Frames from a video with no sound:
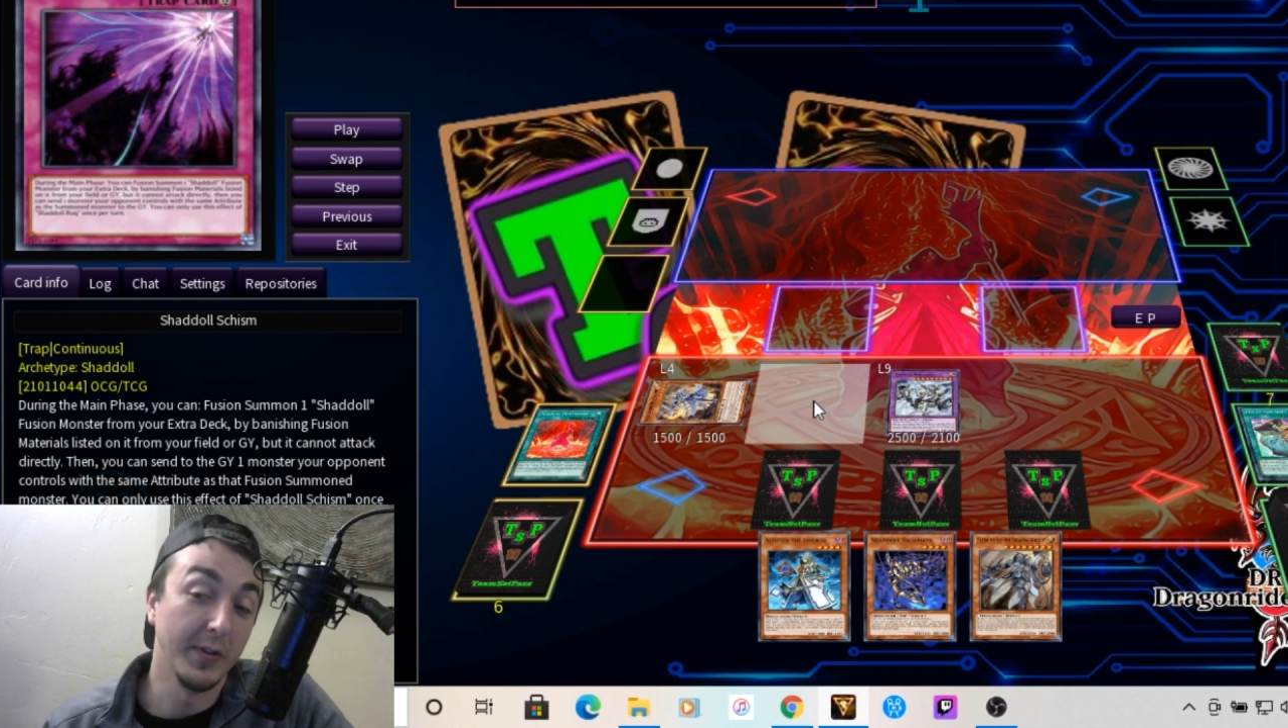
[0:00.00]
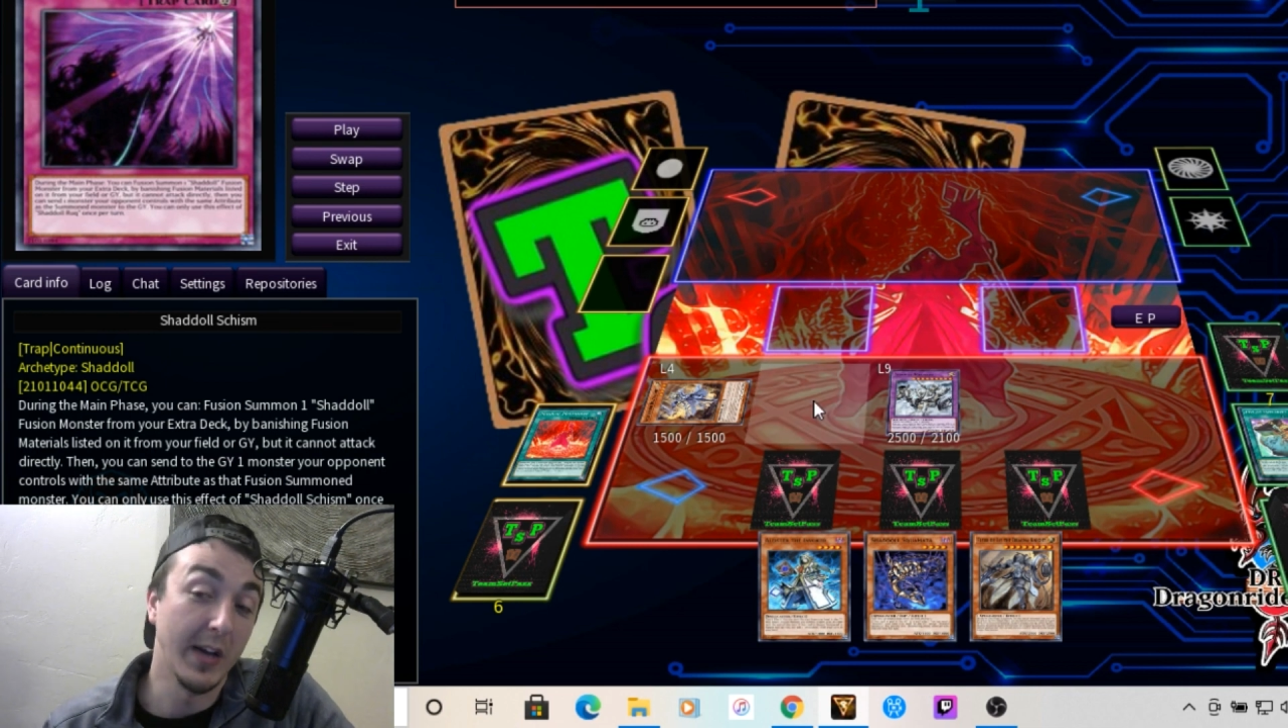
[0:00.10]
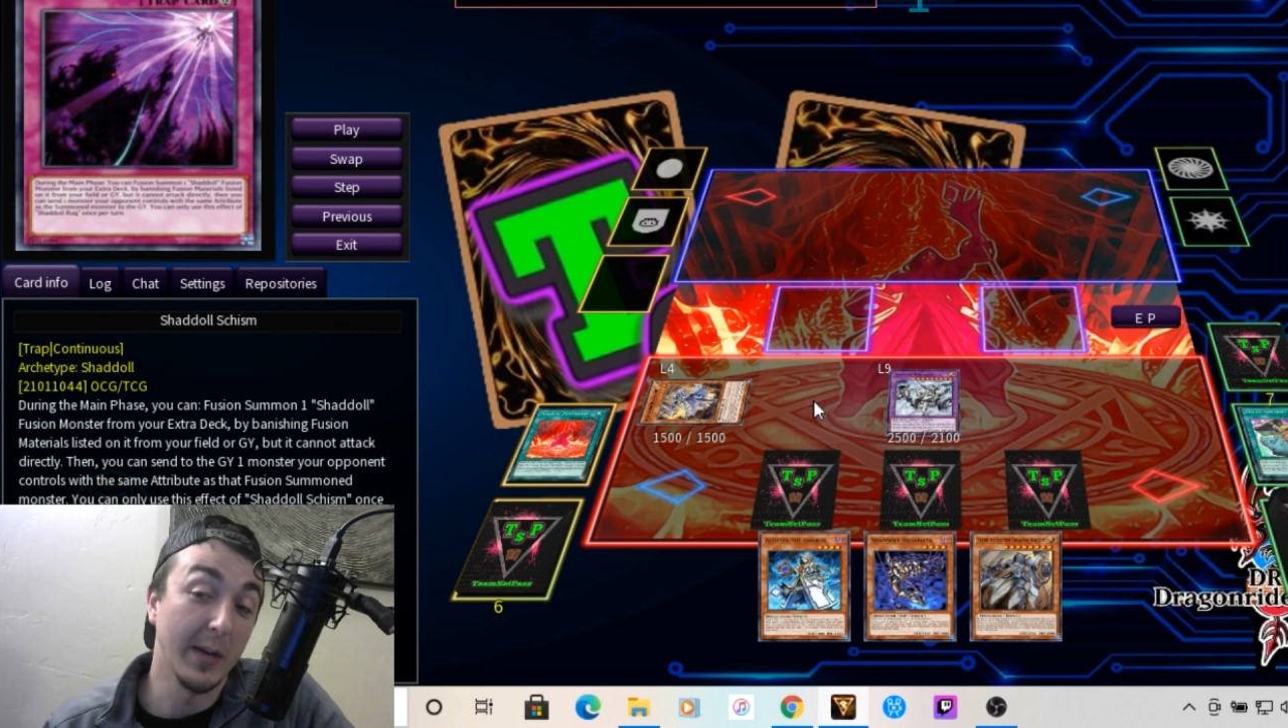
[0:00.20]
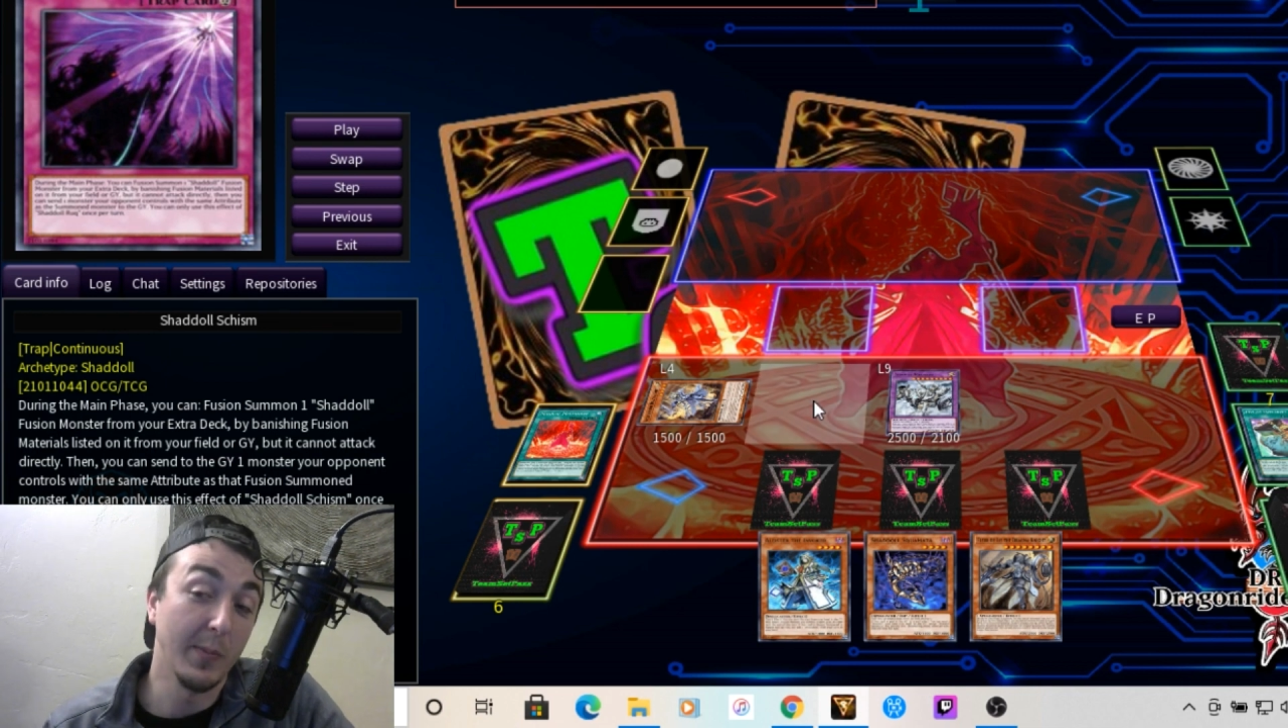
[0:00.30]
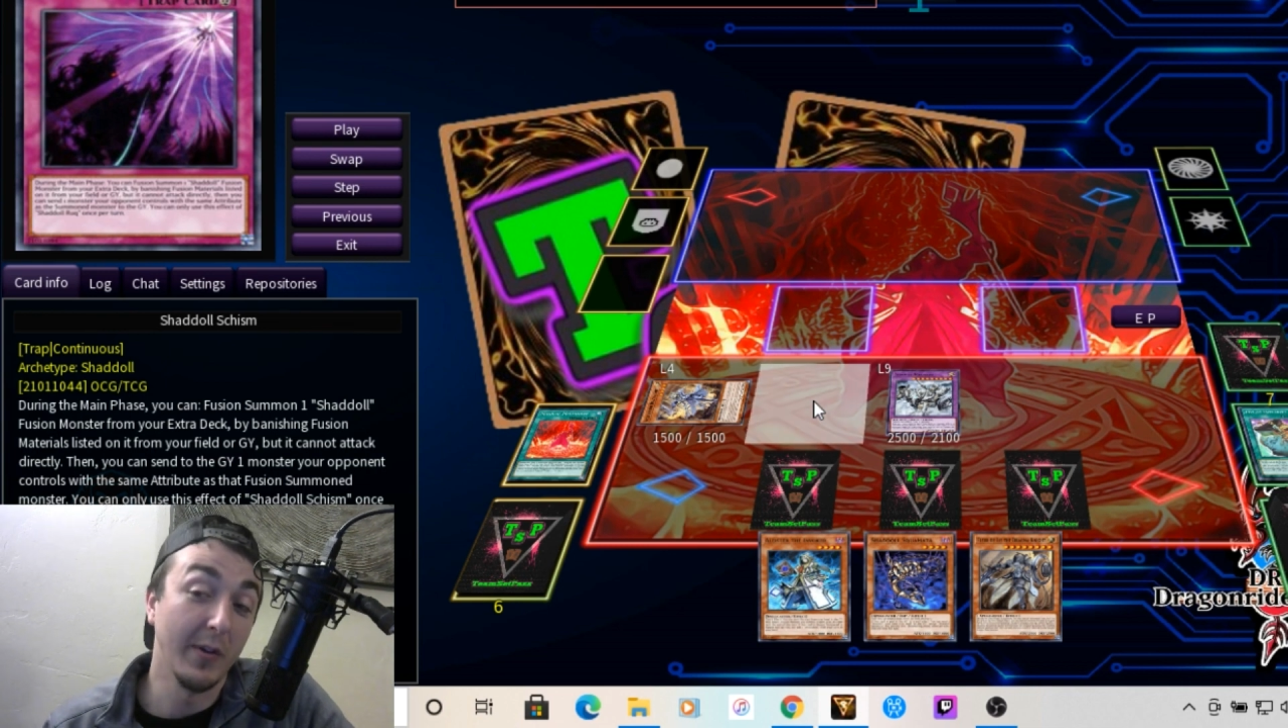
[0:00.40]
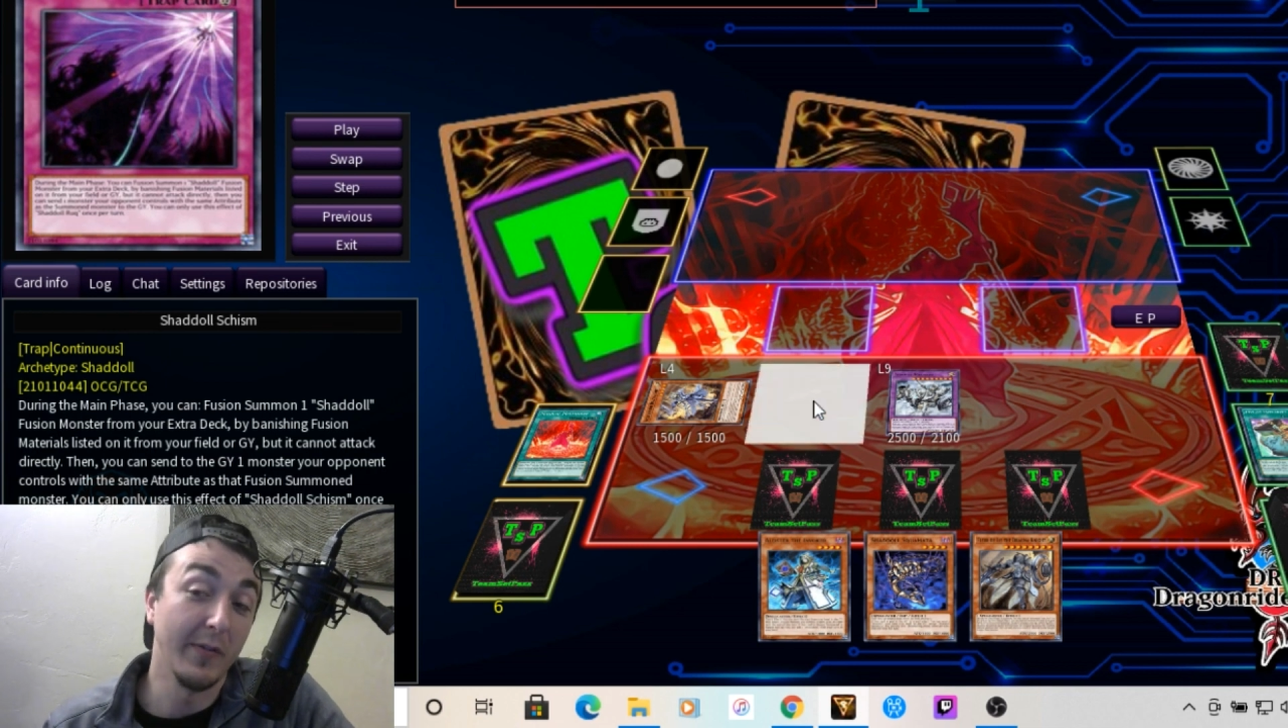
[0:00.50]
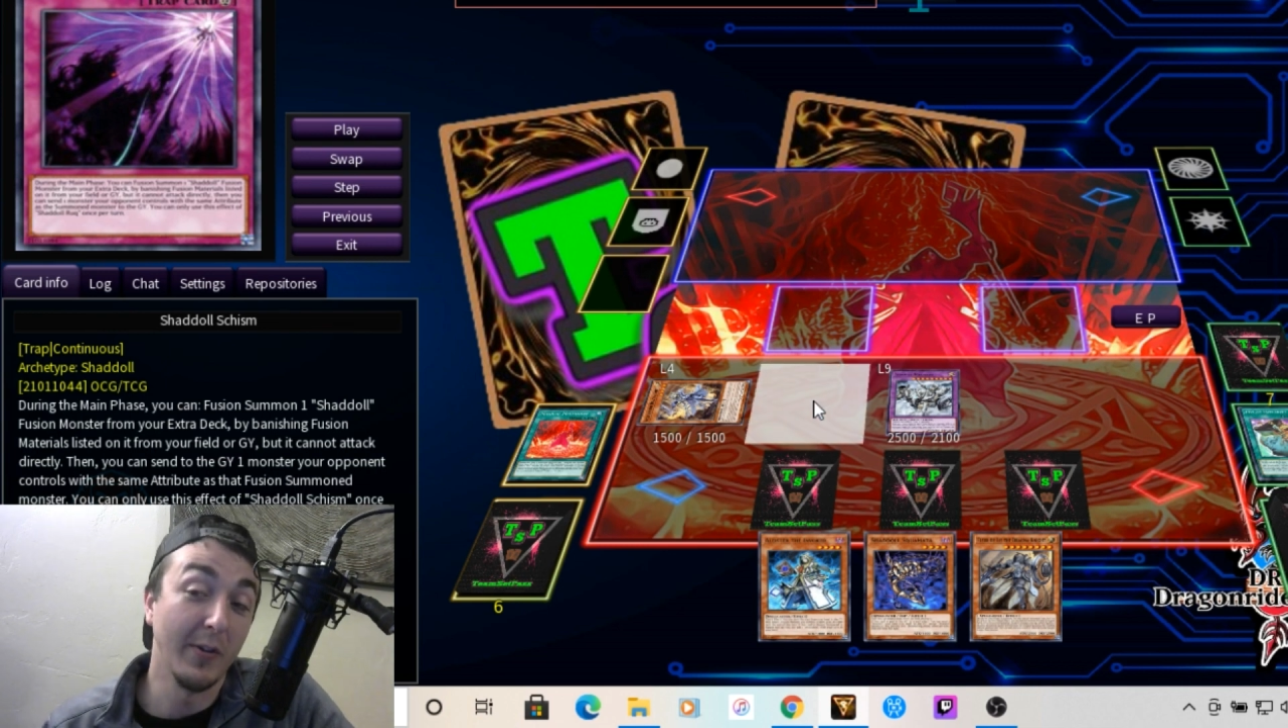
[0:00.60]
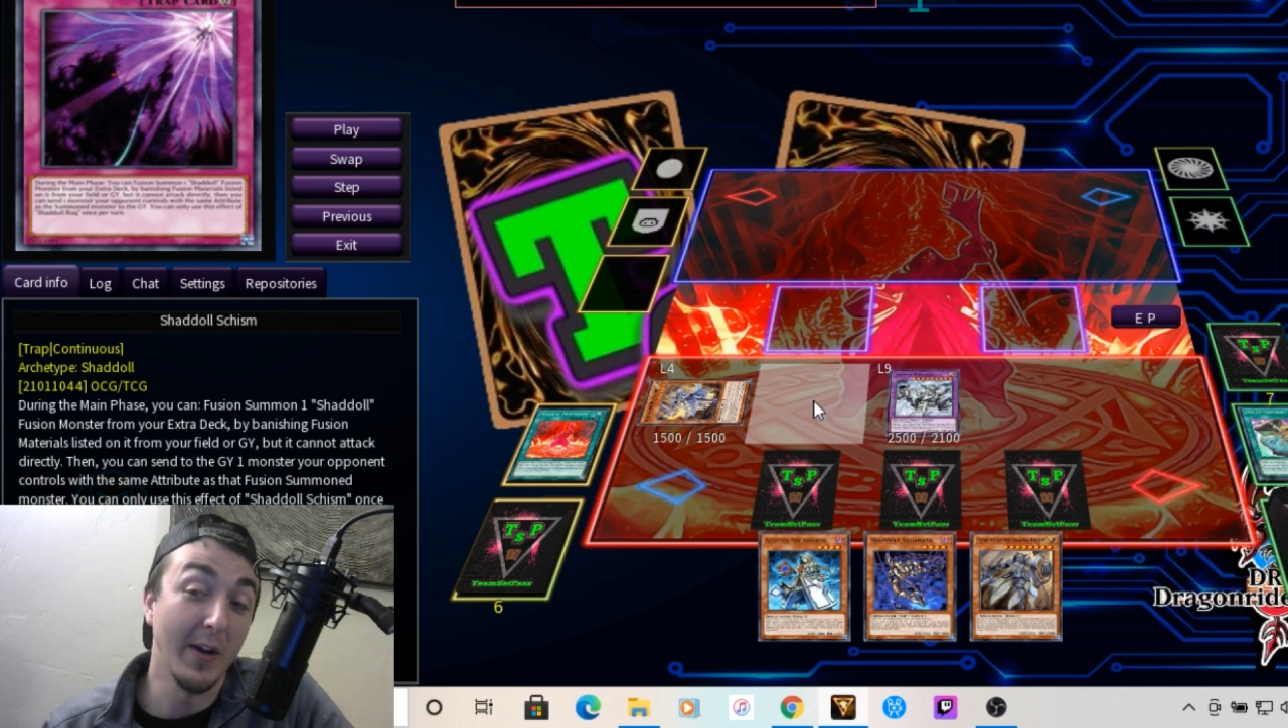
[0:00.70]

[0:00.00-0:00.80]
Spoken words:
Lockbird if you're